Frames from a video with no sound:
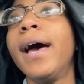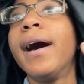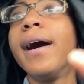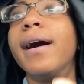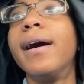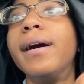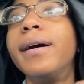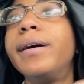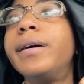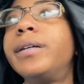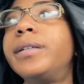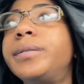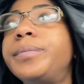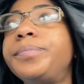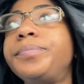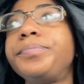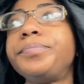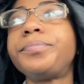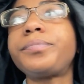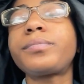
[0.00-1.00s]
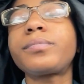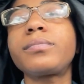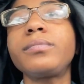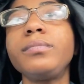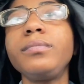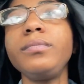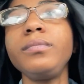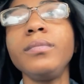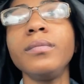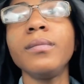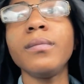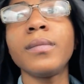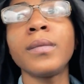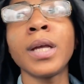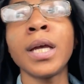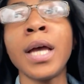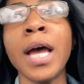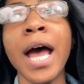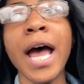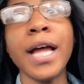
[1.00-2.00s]
Um,
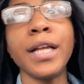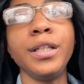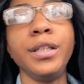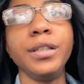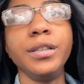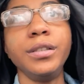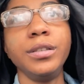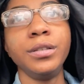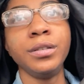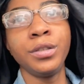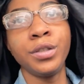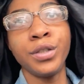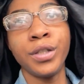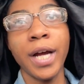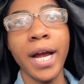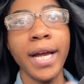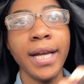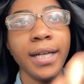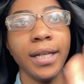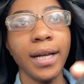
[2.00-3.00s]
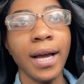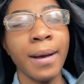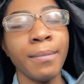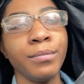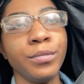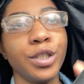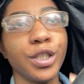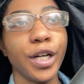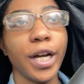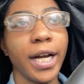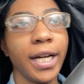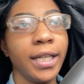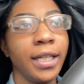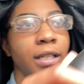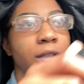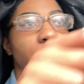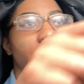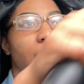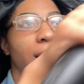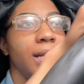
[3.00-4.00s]
I do training. I'm
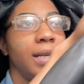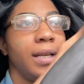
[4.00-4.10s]
training right